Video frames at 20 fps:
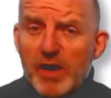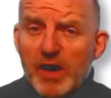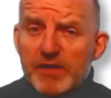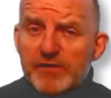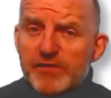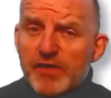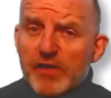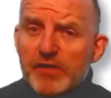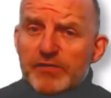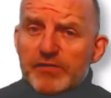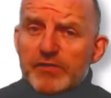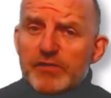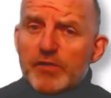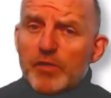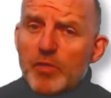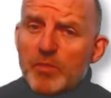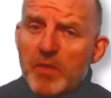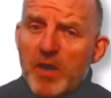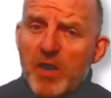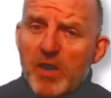adjust
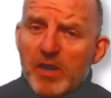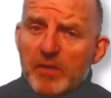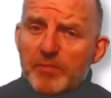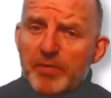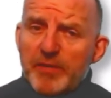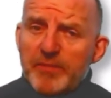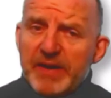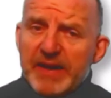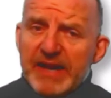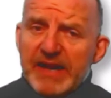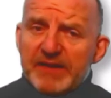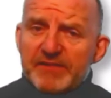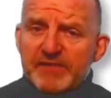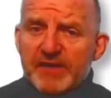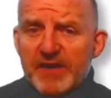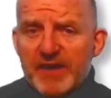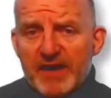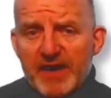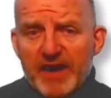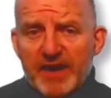your mark per minute
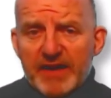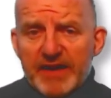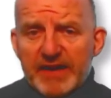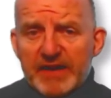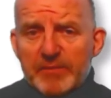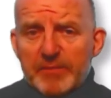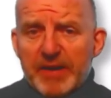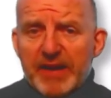a little